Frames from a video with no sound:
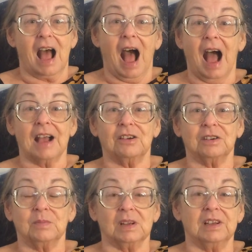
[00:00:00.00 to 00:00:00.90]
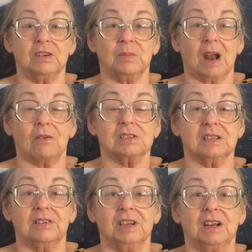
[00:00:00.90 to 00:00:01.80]
I couldn't believe it, but I was
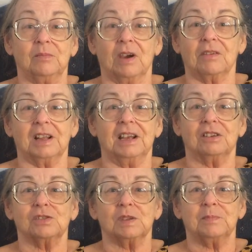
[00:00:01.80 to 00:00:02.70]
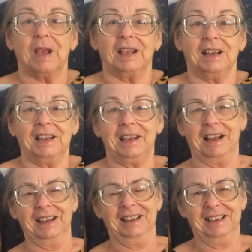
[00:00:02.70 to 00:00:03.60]
living in Beverly Hills with Peggy
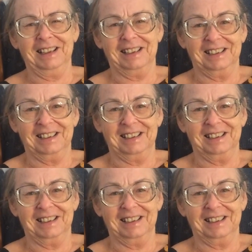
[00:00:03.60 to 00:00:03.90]
Lee. Yeah.